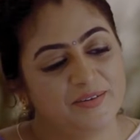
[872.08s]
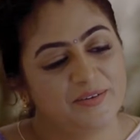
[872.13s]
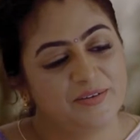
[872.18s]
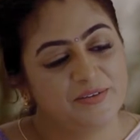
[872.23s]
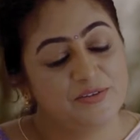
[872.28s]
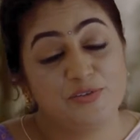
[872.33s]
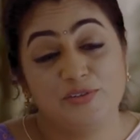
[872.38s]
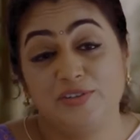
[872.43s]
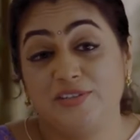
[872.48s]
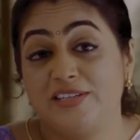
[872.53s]

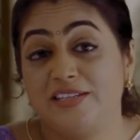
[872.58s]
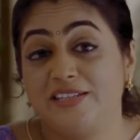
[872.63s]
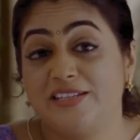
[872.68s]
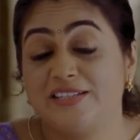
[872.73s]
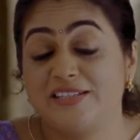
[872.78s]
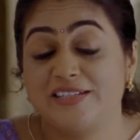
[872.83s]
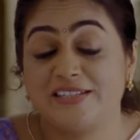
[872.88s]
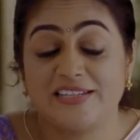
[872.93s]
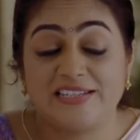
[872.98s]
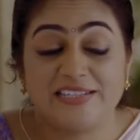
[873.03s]
So see,
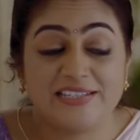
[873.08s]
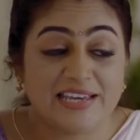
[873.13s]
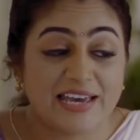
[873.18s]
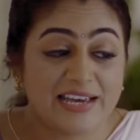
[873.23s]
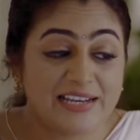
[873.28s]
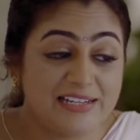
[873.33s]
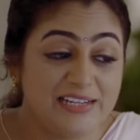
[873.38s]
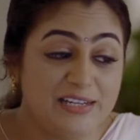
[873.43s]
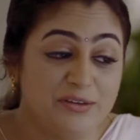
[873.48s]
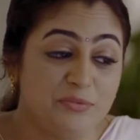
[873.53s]
this is
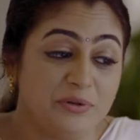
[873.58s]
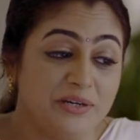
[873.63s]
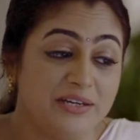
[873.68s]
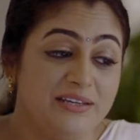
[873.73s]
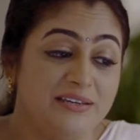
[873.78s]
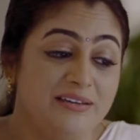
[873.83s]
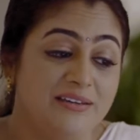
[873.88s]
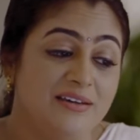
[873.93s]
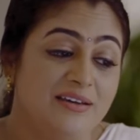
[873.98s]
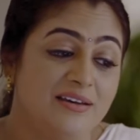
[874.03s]
exactly
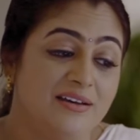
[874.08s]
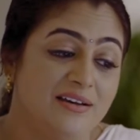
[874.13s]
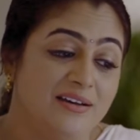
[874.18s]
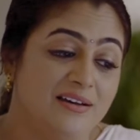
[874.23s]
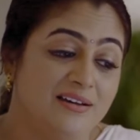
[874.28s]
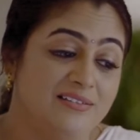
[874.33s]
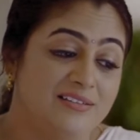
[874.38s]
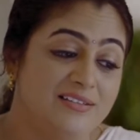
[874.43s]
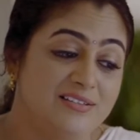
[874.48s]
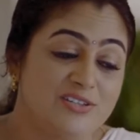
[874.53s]
why
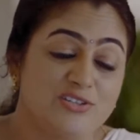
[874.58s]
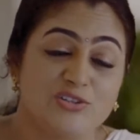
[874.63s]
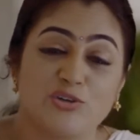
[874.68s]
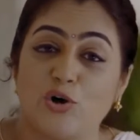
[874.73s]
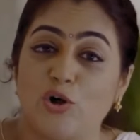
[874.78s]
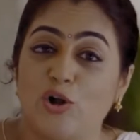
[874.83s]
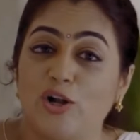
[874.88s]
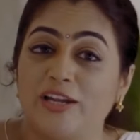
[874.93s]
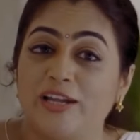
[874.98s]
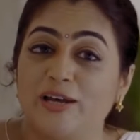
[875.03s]
this is
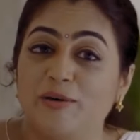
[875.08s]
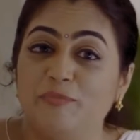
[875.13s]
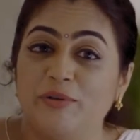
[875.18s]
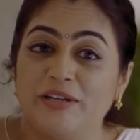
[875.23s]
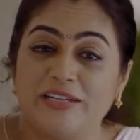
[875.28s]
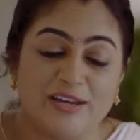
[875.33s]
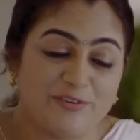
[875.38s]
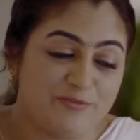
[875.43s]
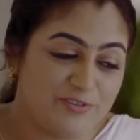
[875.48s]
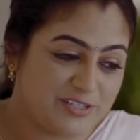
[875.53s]
called a
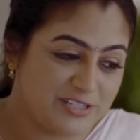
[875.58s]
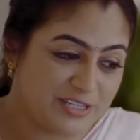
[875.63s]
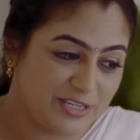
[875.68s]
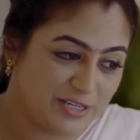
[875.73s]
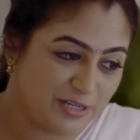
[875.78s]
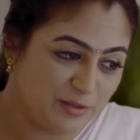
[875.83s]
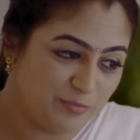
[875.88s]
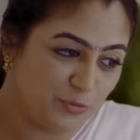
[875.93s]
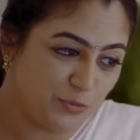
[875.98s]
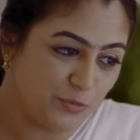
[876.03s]

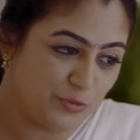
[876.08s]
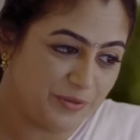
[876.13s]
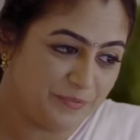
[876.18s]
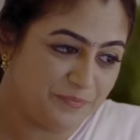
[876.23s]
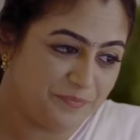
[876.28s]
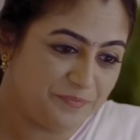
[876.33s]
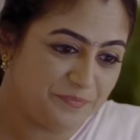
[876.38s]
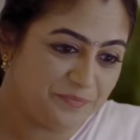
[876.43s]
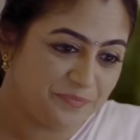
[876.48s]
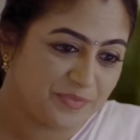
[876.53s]
metaphysical
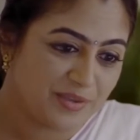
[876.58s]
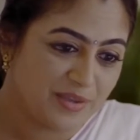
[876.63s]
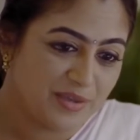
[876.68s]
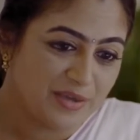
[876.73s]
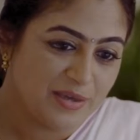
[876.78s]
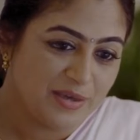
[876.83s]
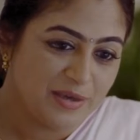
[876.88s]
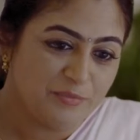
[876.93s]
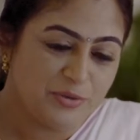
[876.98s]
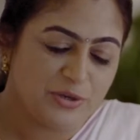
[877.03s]
poem.
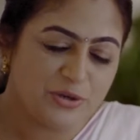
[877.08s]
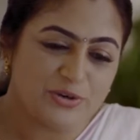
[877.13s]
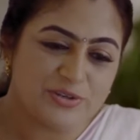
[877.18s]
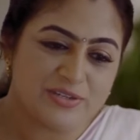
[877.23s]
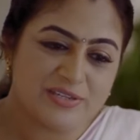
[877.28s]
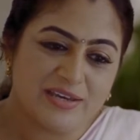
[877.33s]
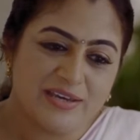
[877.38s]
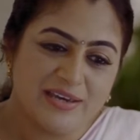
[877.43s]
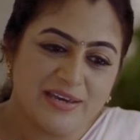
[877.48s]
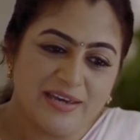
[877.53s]

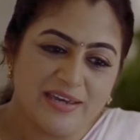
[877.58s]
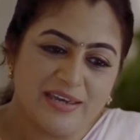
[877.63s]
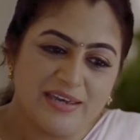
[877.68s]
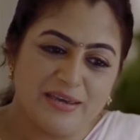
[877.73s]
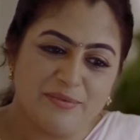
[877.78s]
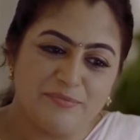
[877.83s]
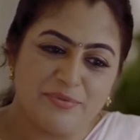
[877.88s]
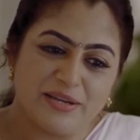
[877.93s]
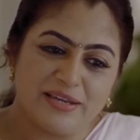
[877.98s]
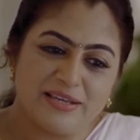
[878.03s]
Because
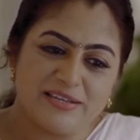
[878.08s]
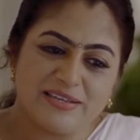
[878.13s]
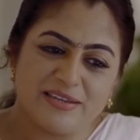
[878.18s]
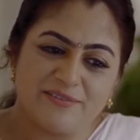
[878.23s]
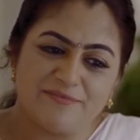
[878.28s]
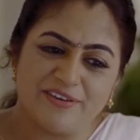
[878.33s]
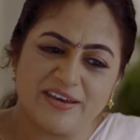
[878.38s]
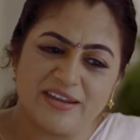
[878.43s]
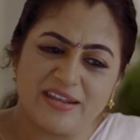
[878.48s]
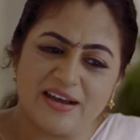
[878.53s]
he brings
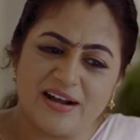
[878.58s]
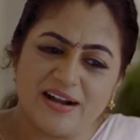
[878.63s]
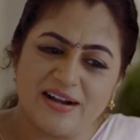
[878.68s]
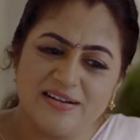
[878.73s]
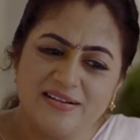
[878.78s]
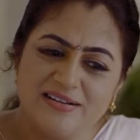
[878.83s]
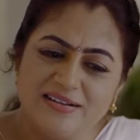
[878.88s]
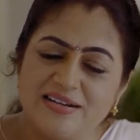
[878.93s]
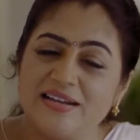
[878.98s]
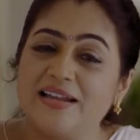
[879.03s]
in very
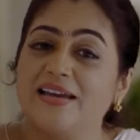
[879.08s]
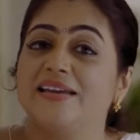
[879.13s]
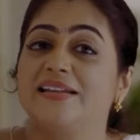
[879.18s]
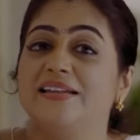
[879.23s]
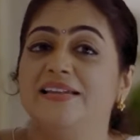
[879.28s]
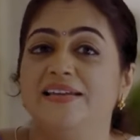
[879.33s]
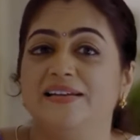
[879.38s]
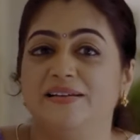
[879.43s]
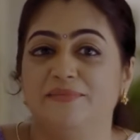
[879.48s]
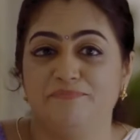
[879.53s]

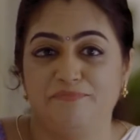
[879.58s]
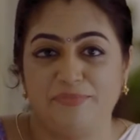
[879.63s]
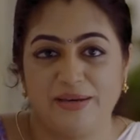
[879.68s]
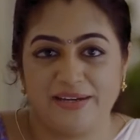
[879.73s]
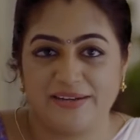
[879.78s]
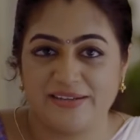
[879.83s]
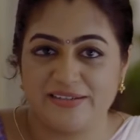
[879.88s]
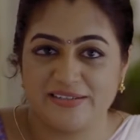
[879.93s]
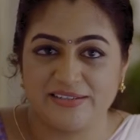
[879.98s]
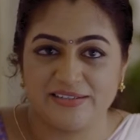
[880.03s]
unlikely
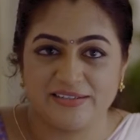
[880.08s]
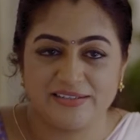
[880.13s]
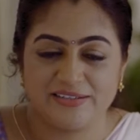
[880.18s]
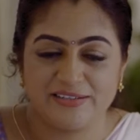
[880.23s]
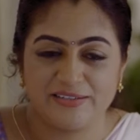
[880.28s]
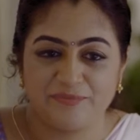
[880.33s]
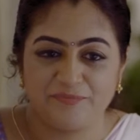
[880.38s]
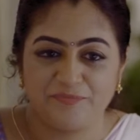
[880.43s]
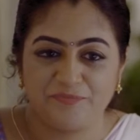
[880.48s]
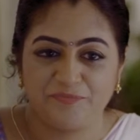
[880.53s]
comparisons.